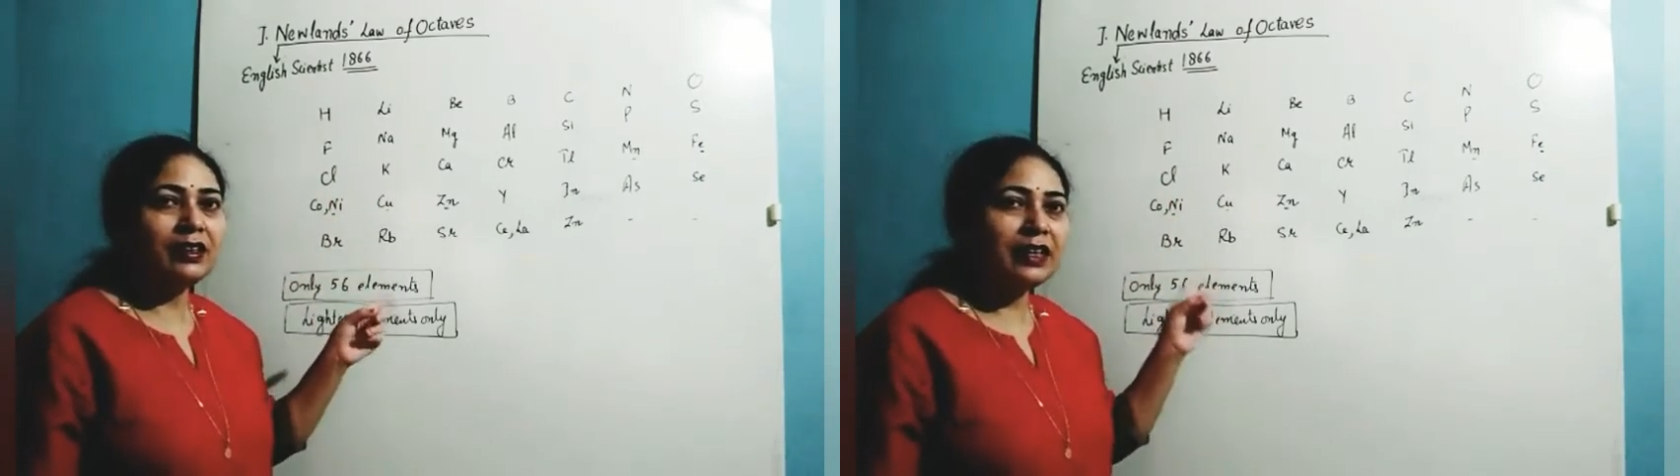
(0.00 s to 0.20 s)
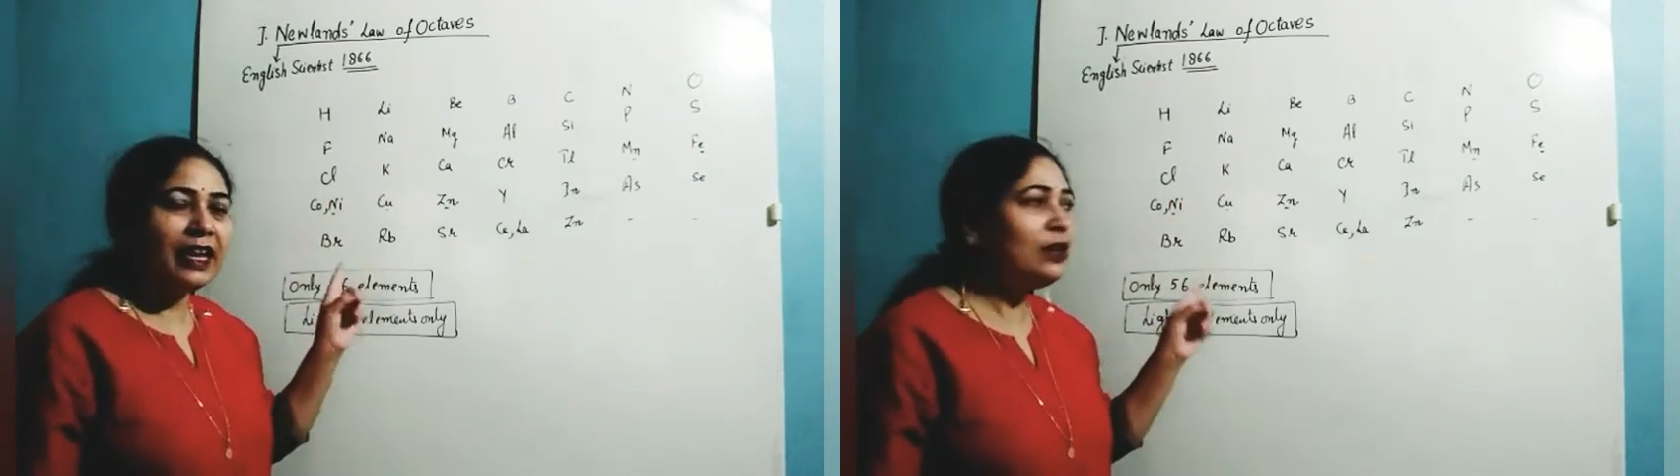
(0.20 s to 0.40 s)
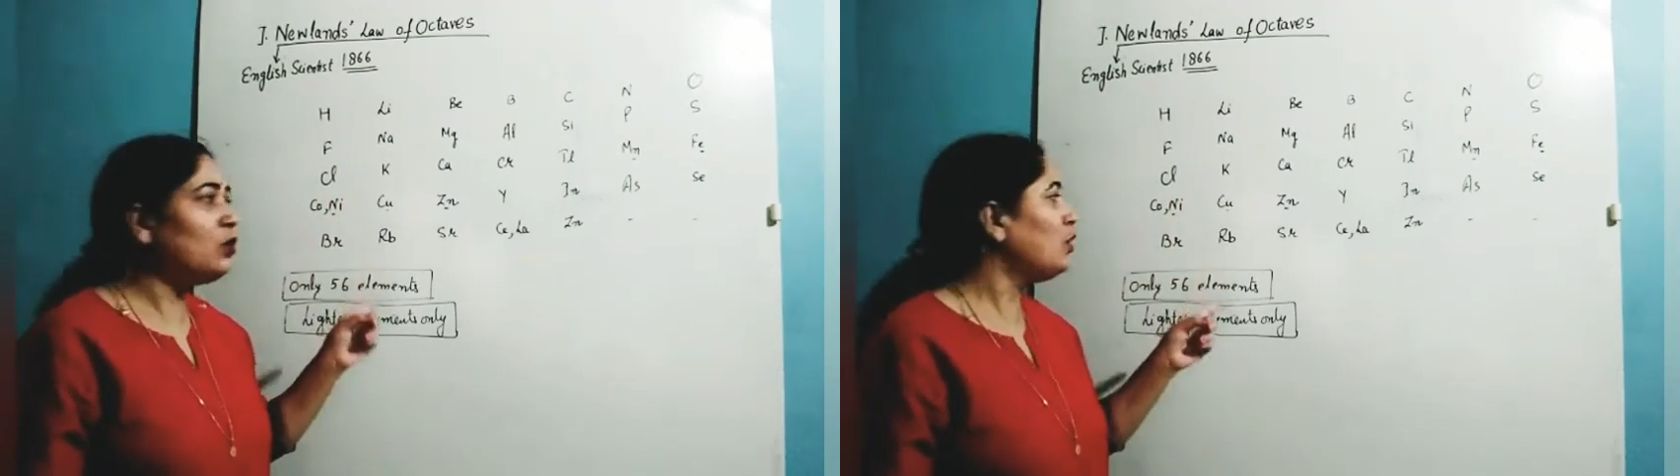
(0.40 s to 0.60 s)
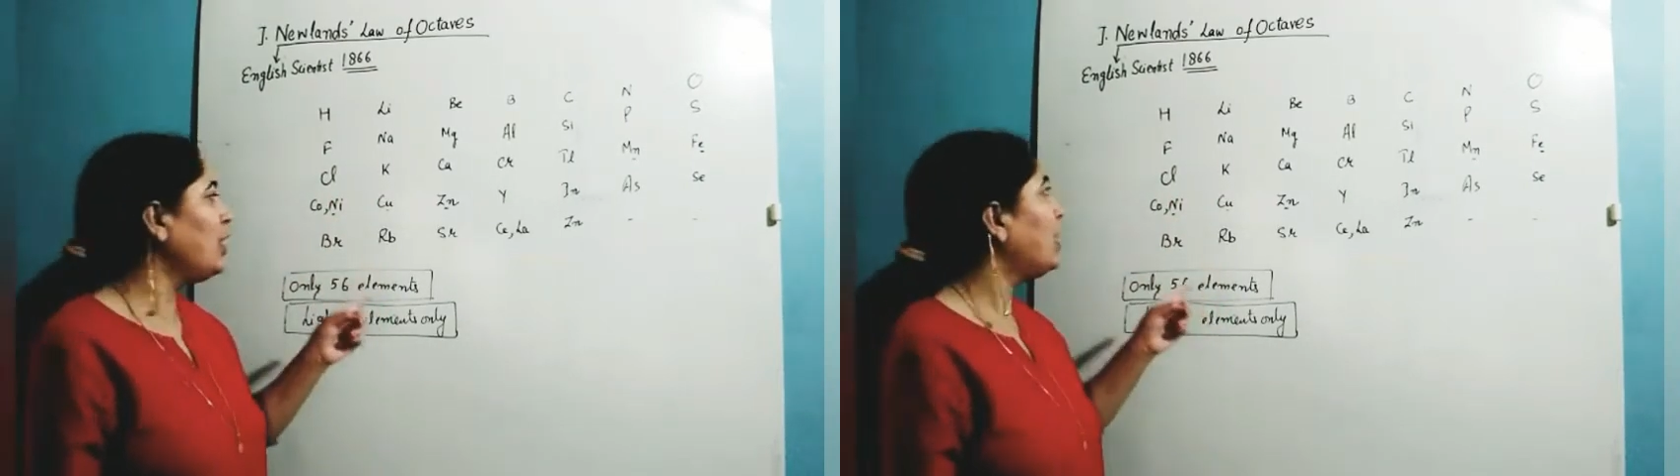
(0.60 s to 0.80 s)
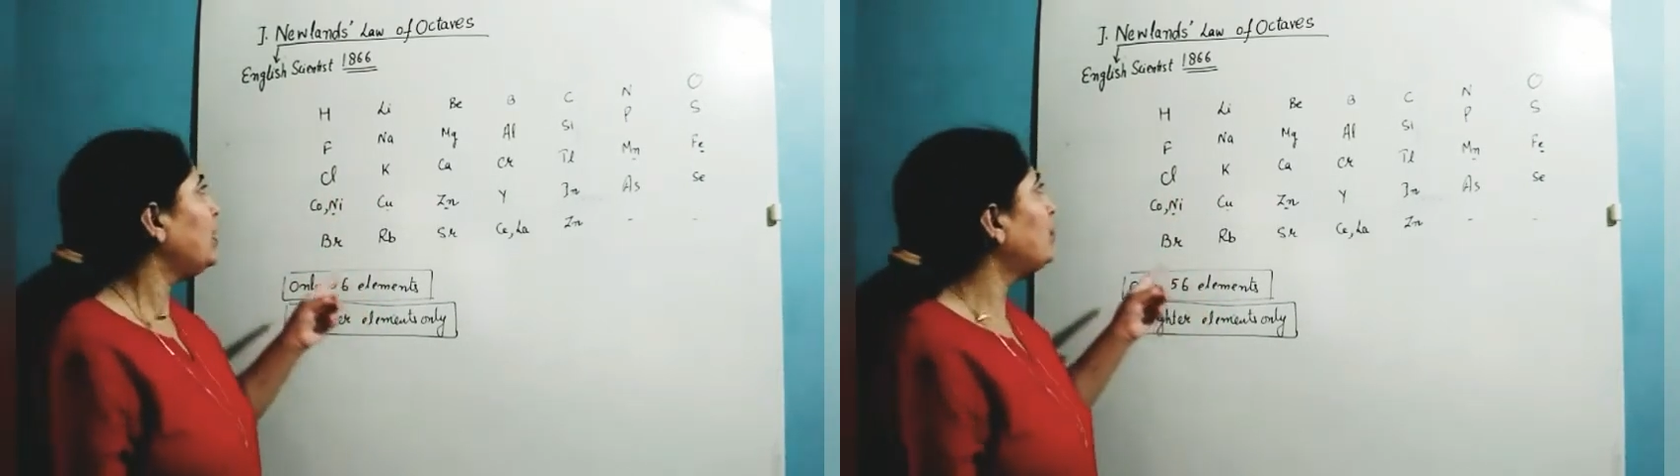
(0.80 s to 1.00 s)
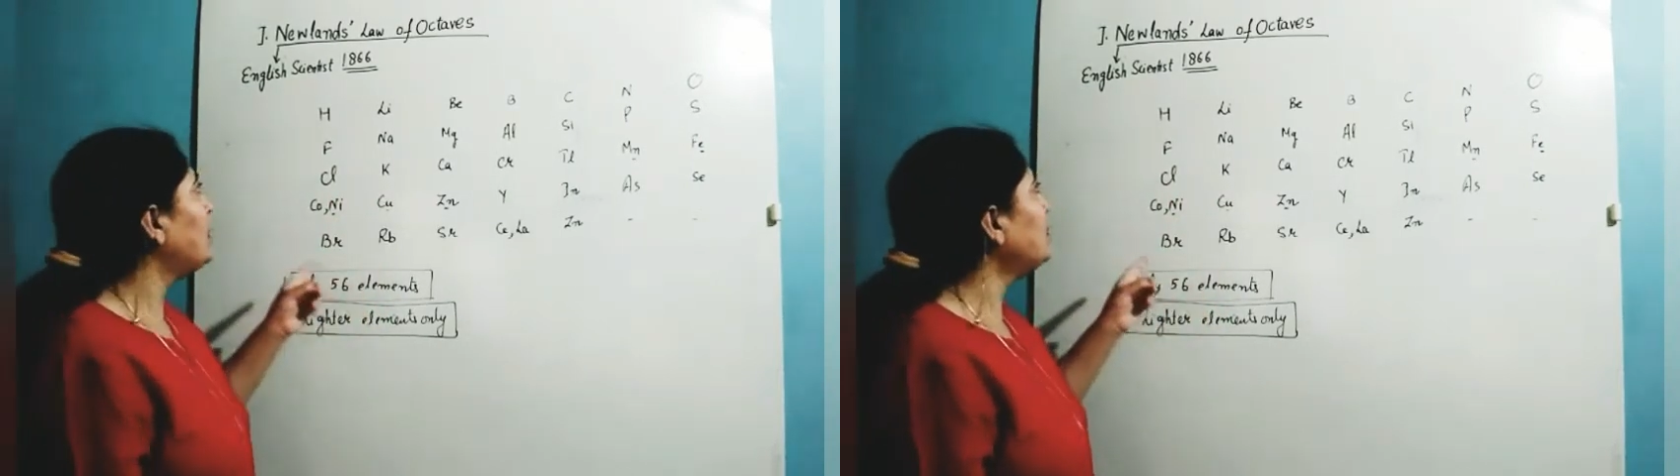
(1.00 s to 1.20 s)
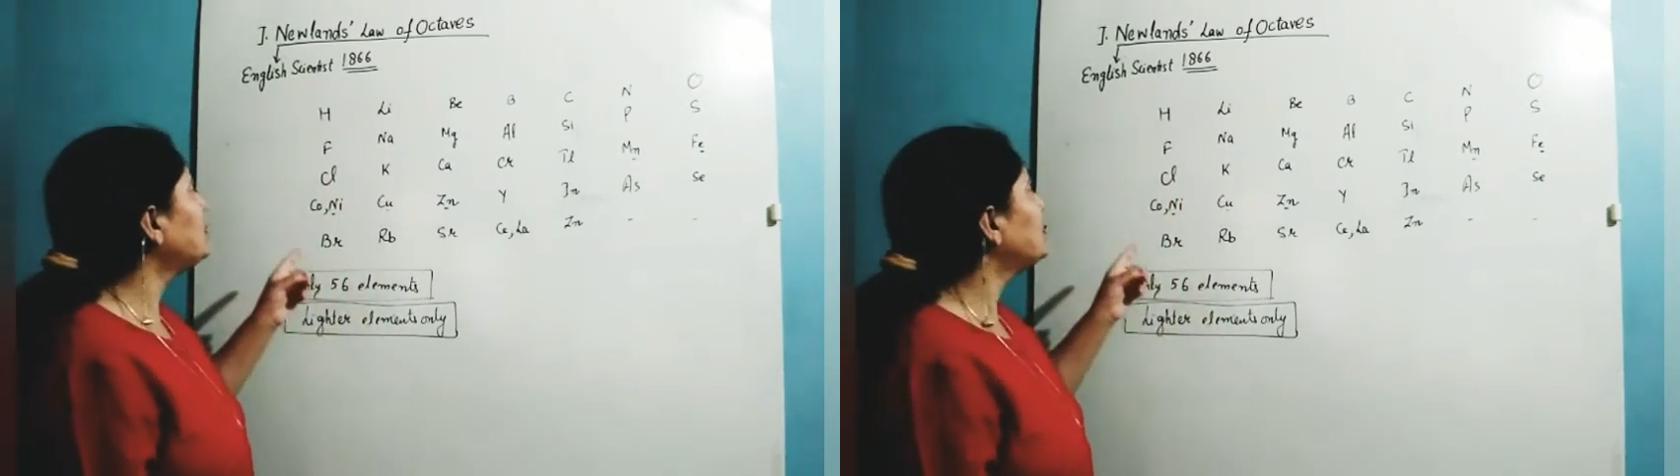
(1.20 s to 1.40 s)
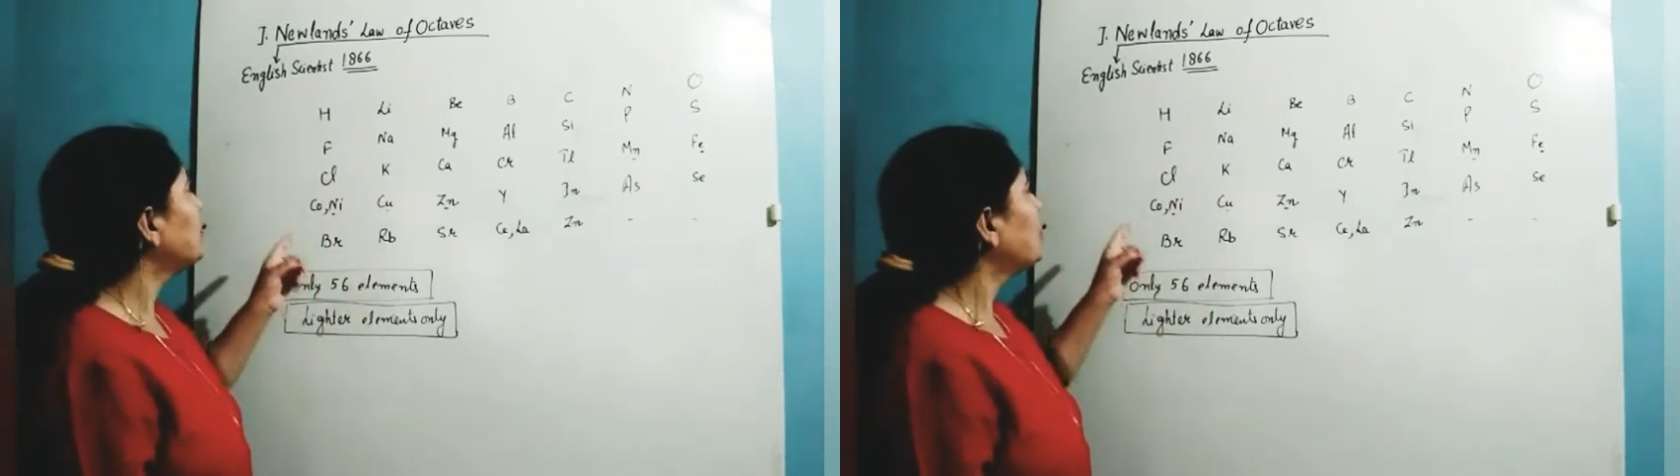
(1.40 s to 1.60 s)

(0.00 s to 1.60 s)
then known elements